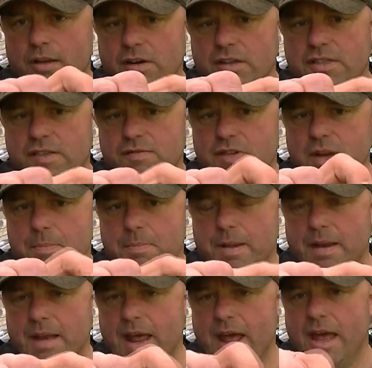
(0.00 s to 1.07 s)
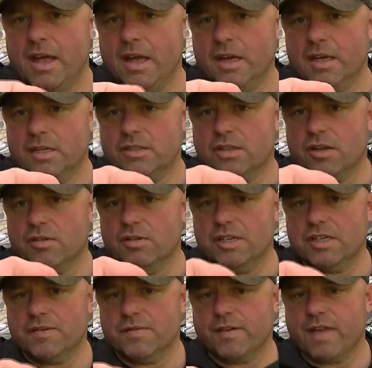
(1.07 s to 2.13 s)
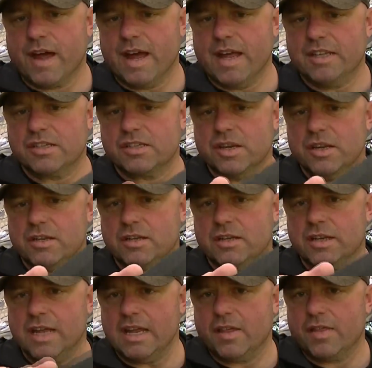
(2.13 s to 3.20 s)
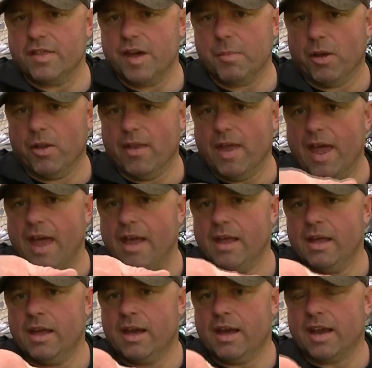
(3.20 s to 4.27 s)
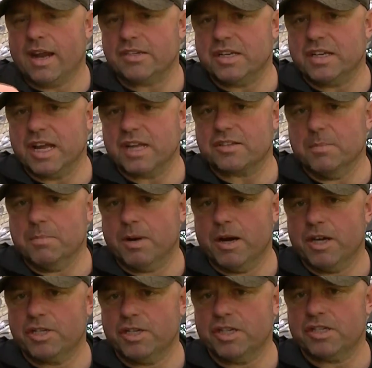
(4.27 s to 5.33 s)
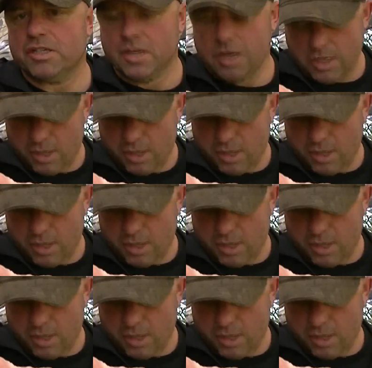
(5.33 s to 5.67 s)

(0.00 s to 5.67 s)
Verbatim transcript: aggressive jimp in there. So the reason for that is so you can get your thumb on there and actually get some purchase.